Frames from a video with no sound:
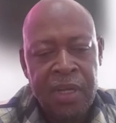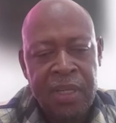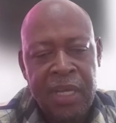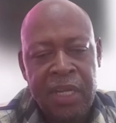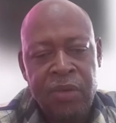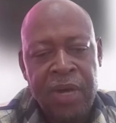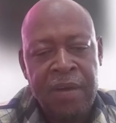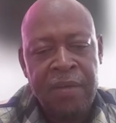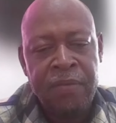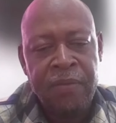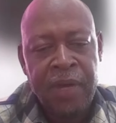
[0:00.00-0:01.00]
Then you
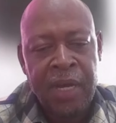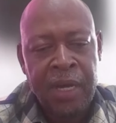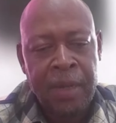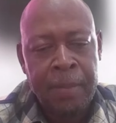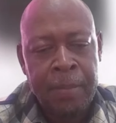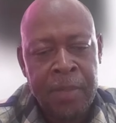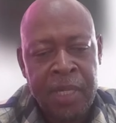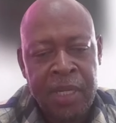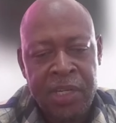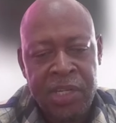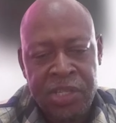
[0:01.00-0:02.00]
have, in
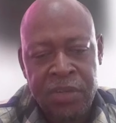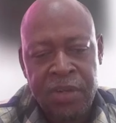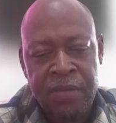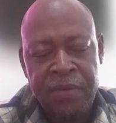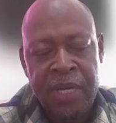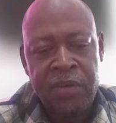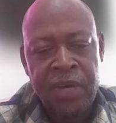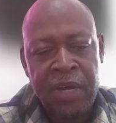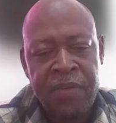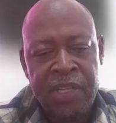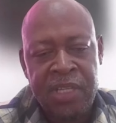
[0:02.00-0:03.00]
addition to the VAT, you
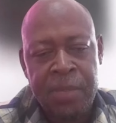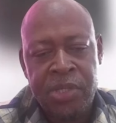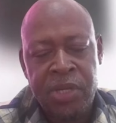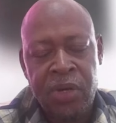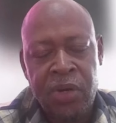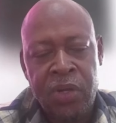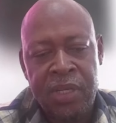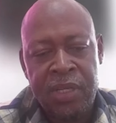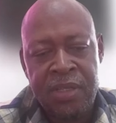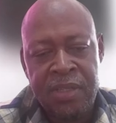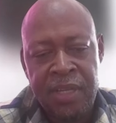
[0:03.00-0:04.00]
have exemption on
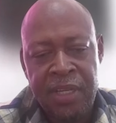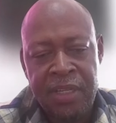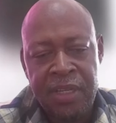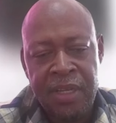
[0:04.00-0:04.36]
the CET